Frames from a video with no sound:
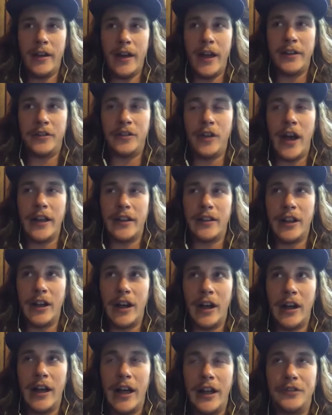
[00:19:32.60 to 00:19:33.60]
it's like
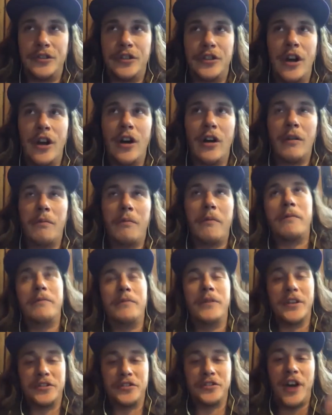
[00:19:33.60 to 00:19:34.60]
the
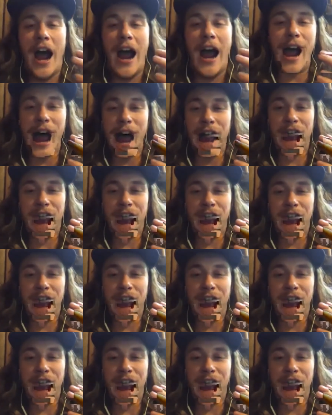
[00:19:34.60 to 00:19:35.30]
silence.